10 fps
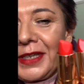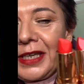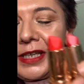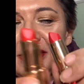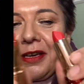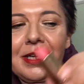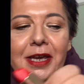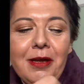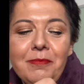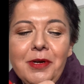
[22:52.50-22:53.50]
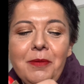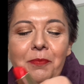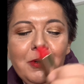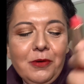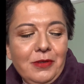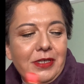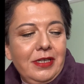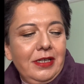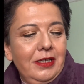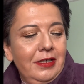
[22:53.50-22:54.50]
So again, I'm going to put
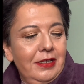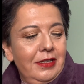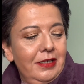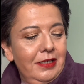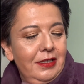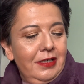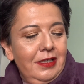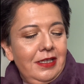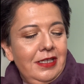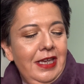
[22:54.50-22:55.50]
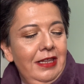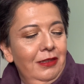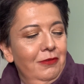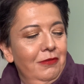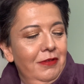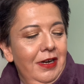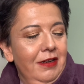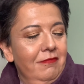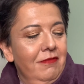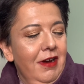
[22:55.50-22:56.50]
Tell Laura
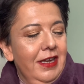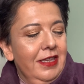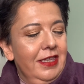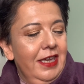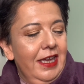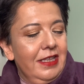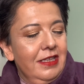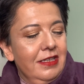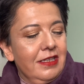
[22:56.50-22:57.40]
right at the end